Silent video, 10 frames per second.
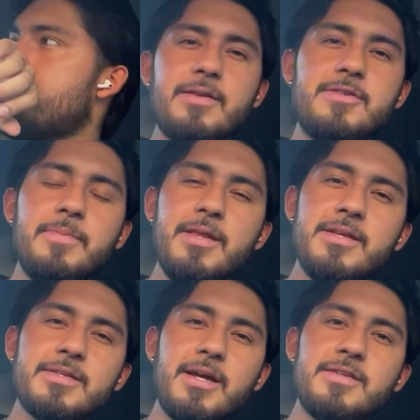To me, this
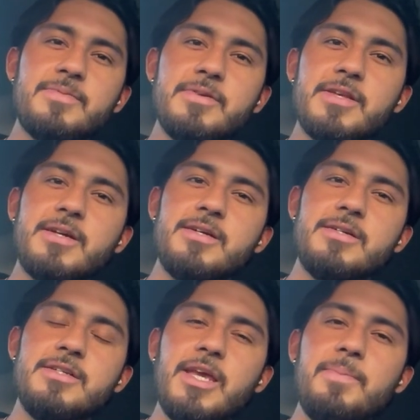kind of smells like a
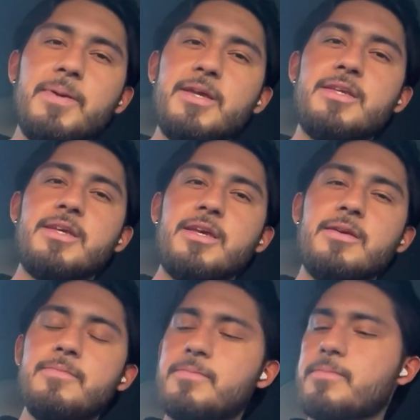
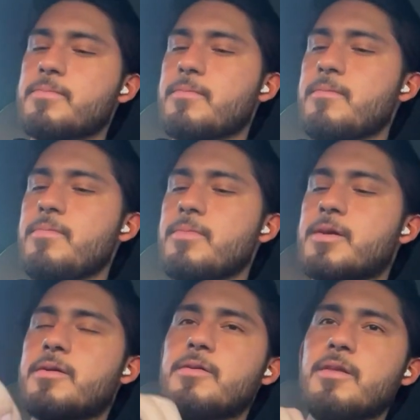JPG
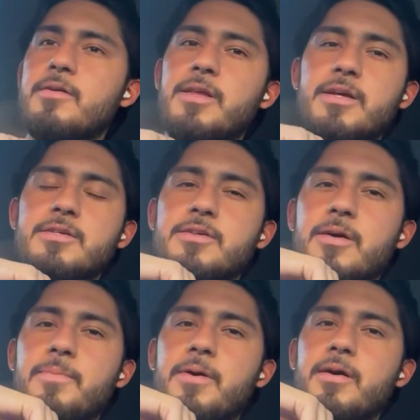cologne, like a
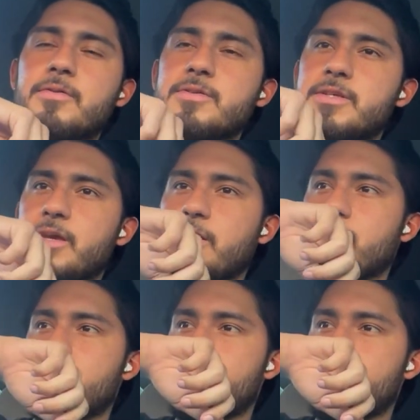Jean Paul Gaultier.